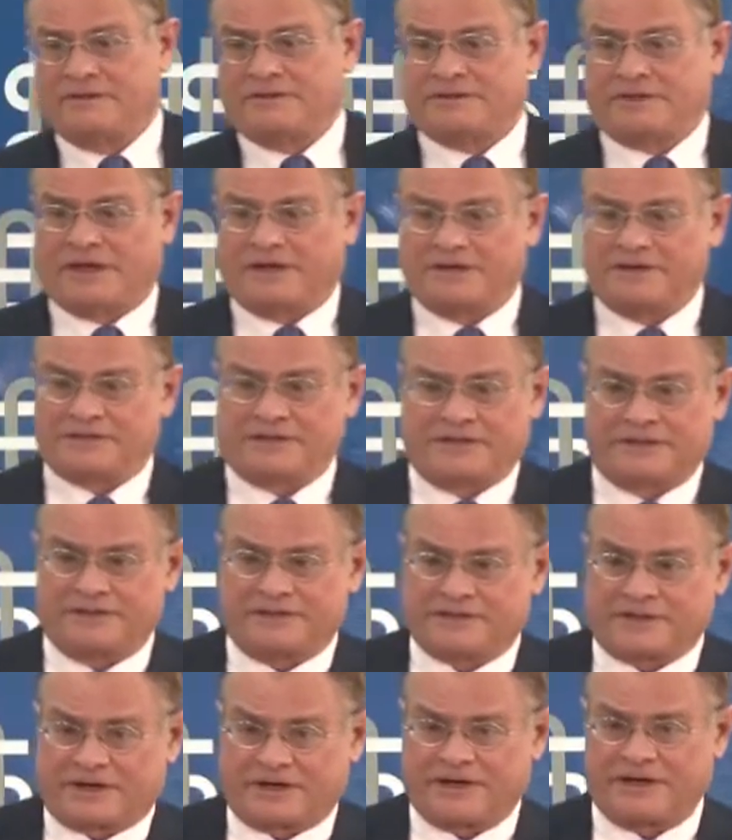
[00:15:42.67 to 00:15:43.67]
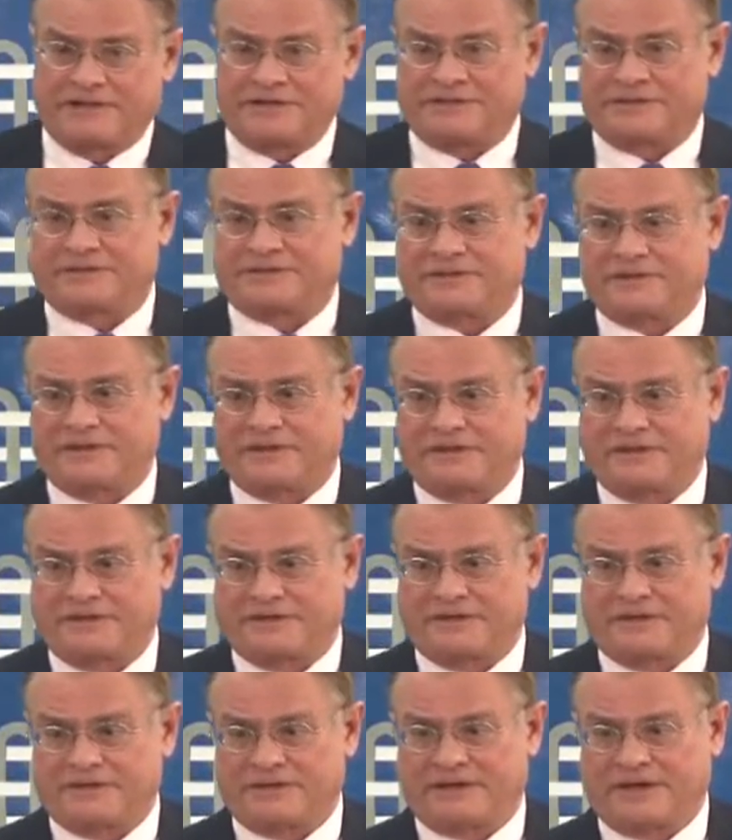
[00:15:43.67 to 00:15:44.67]
Saudis and
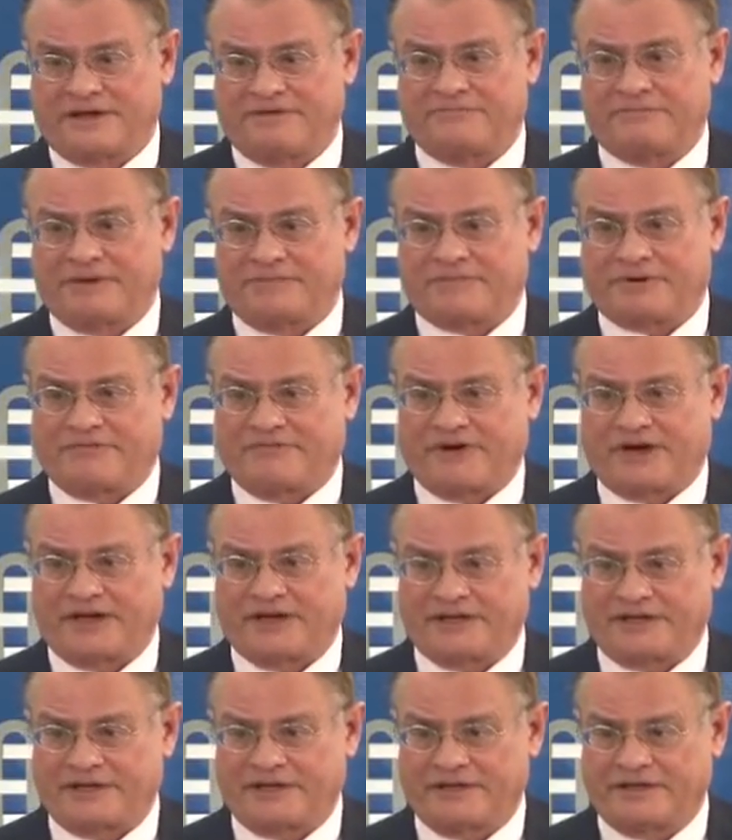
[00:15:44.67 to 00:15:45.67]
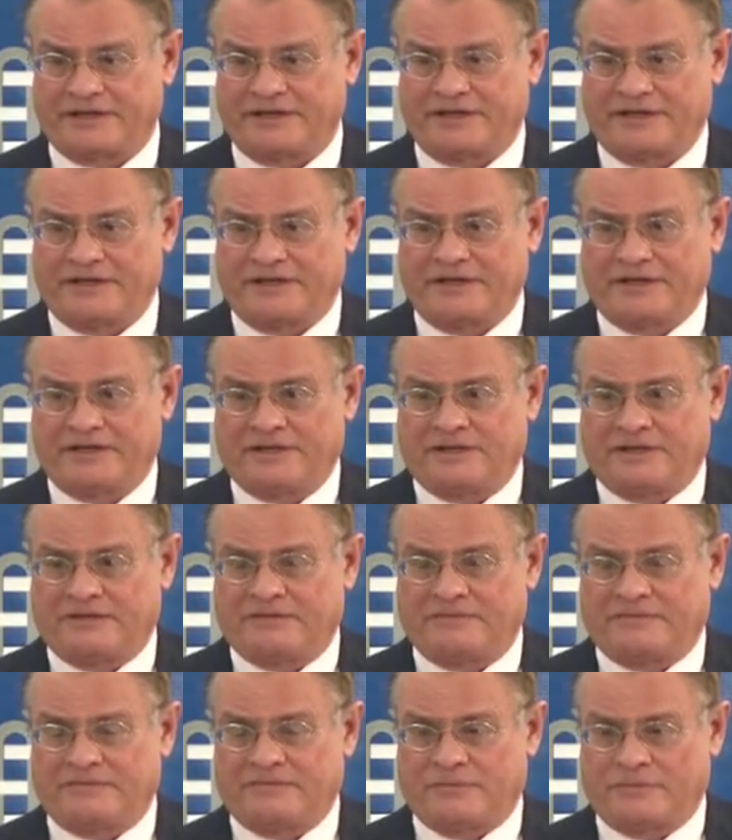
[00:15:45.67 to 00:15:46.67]
Qataris have been providing
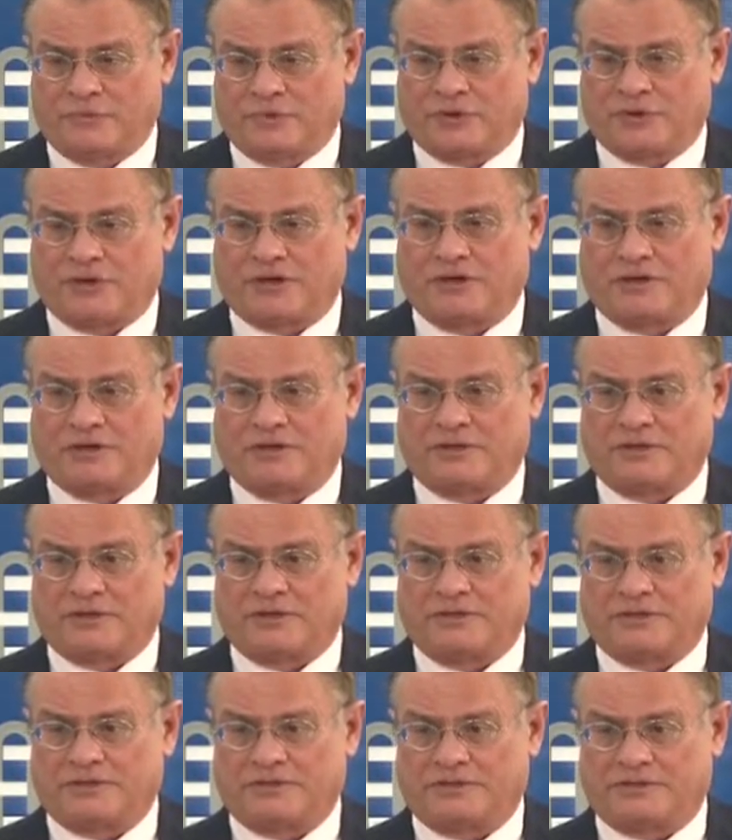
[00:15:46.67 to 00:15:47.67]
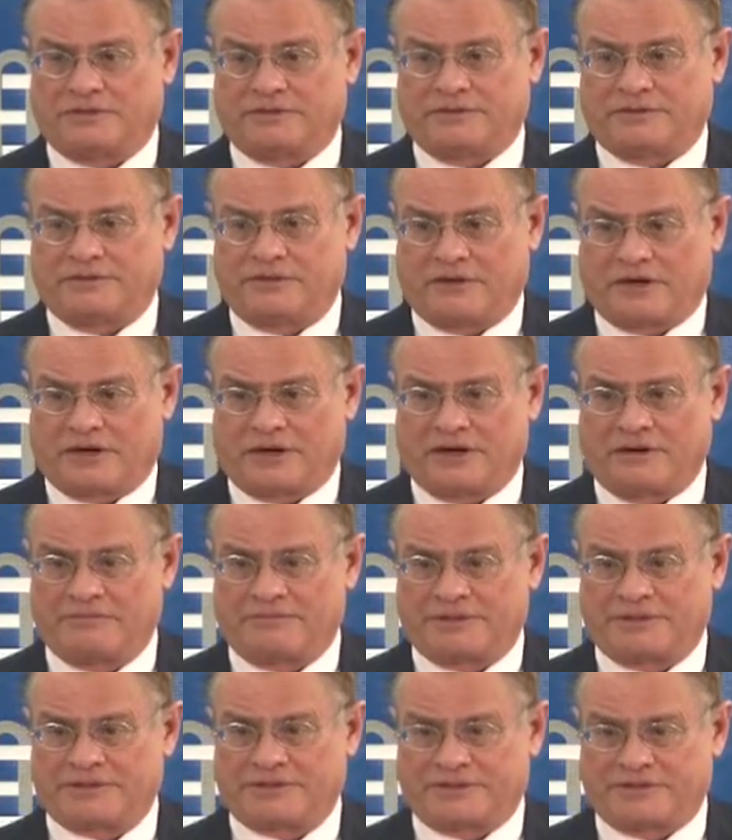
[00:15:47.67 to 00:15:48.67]
more
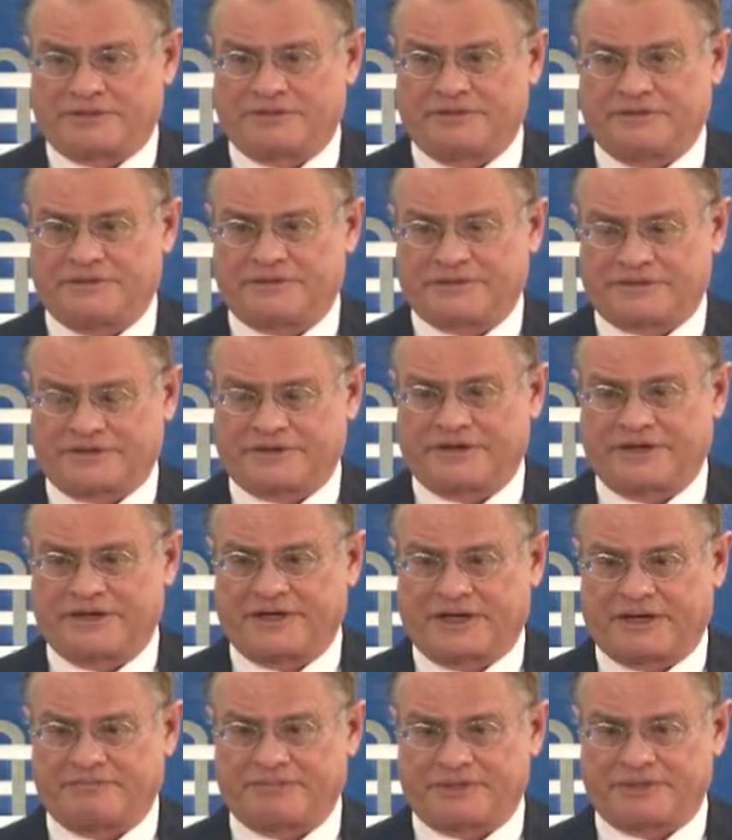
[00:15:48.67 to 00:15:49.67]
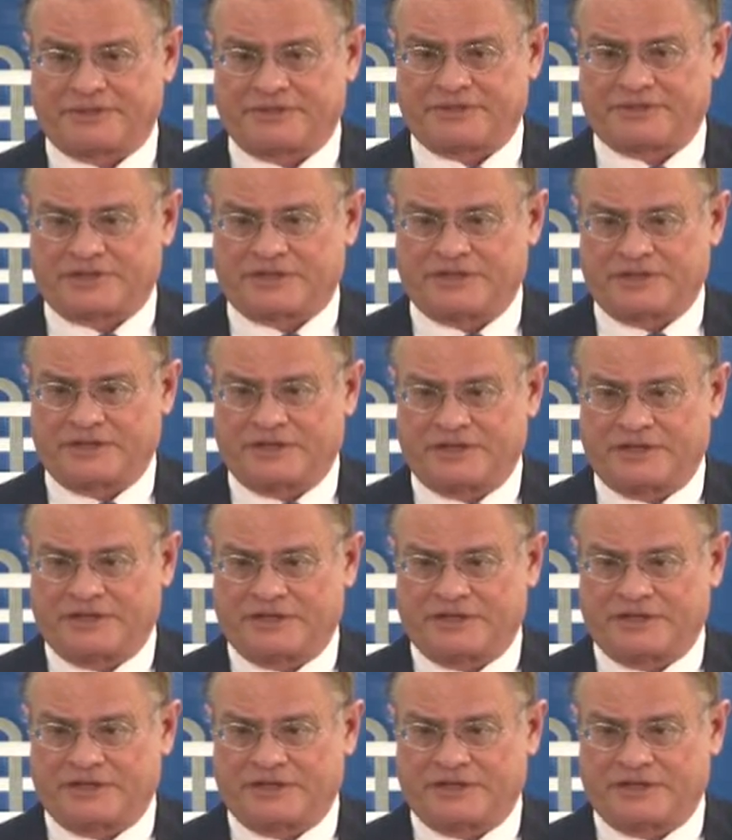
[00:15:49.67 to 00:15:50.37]
arms to the Syrian opposition,